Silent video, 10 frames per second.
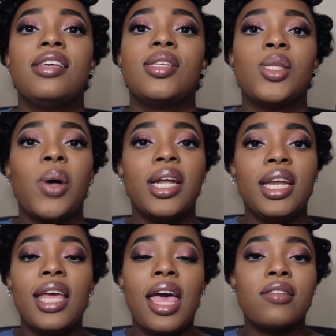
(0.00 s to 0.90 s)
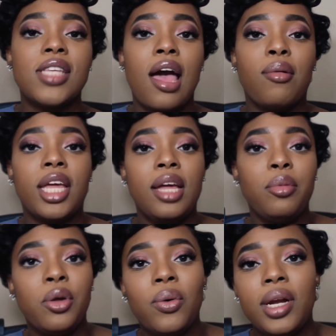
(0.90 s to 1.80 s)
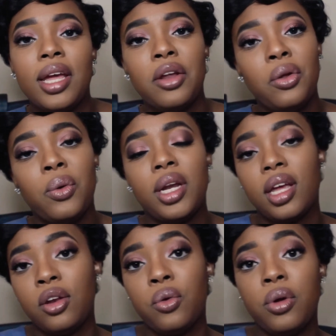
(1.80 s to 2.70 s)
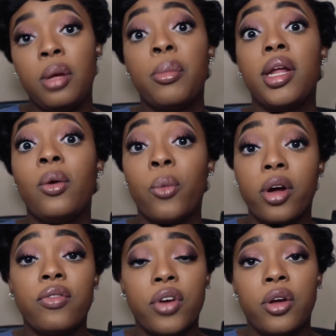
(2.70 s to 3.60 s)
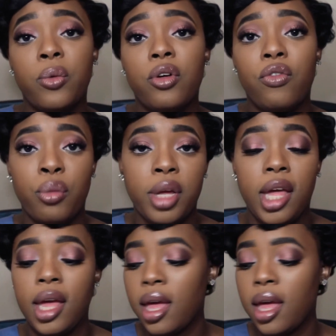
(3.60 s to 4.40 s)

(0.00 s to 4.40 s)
So I didn't have time to keep doing it and doing it and doing it, but it worked very well for me.